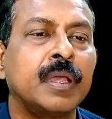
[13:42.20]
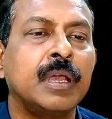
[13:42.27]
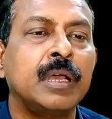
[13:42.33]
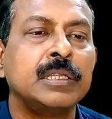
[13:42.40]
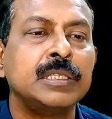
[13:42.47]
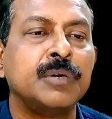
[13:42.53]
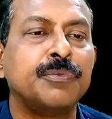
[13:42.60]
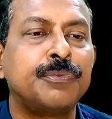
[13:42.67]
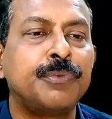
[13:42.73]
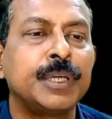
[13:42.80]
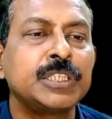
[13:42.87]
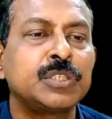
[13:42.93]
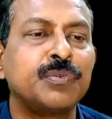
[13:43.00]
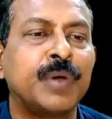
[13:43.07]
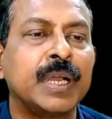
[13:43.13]
the first
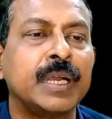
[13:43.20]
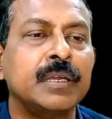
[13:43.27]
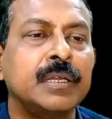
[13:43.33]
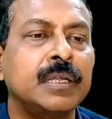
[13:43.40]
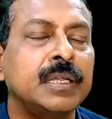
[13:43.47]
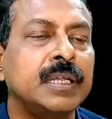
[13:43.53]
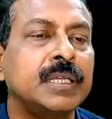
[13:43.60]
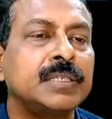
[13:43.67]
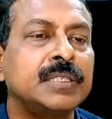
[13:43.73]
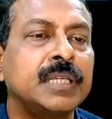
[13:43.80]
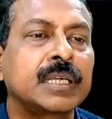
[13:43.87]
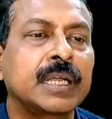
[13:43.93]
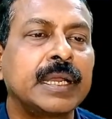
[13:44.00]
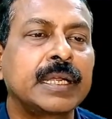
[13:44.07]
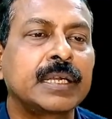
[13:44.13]
one is the
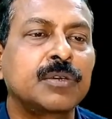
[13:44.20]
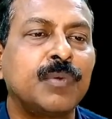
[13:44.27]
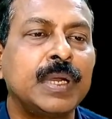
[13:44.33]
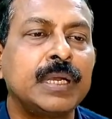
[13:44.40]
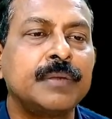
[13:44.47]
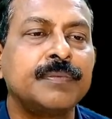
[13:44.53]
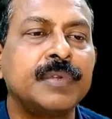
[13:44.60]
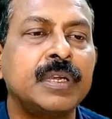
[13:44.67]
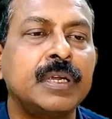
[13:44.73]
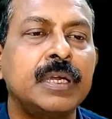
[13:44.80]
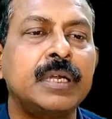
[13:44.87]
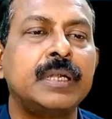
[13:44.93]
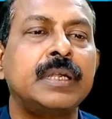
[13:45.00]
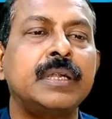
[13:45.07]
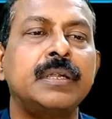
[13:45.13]
correct one.
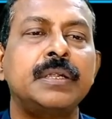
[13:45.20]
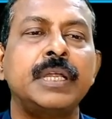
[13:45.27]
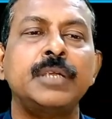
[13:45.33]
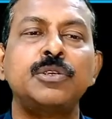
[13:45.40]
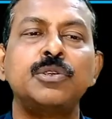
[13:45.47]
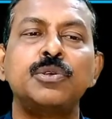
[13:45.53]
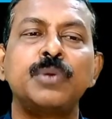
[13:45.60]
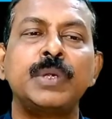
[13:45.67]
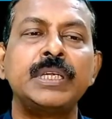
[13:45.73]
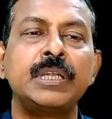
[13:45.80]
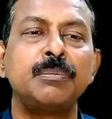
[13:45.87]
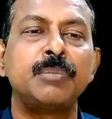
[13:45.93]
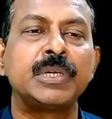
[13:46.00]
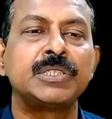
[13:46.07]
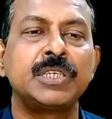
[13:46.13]
10 to
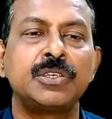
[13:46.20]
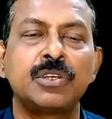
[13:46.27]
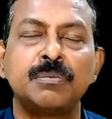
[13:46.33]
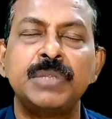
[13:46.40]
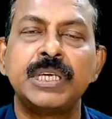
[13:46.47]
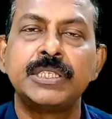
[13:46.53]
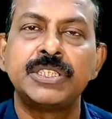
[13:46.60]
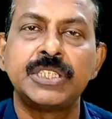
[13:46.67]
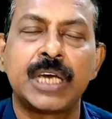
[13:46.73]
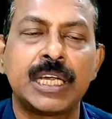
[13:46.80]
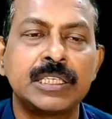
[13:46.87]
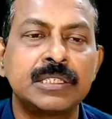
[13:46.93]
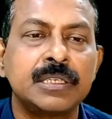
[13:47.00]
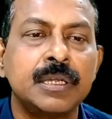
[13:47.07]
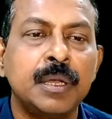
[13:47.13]
20% of their
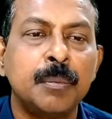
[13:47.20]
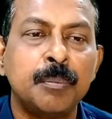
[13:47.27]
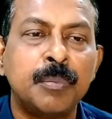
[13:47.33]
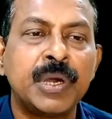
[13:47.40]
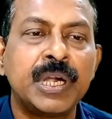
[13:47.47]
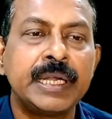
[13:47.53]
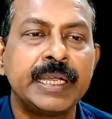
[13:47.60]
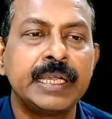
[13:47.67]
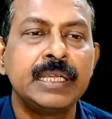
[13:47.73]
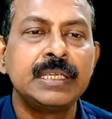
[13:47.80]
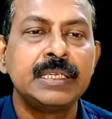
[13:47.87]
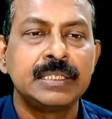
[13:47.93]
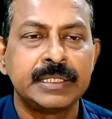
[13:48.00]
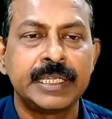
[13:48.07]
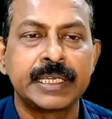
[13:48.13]
charge per day
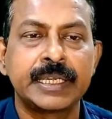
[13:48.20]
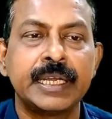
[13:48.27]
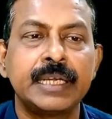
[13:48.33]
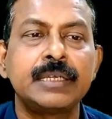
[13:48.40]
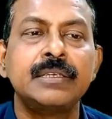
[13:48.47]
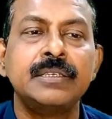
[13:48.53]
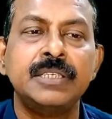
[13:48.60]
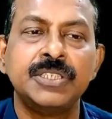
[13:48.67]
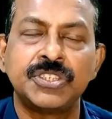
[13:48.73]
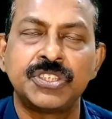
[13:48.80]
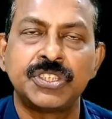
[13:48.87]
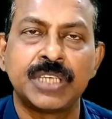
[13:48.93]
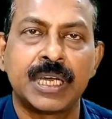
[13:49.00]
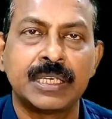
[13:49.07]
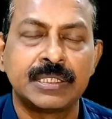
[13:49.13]
they get
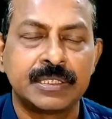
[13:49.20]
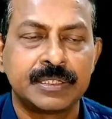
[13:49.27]
discharged.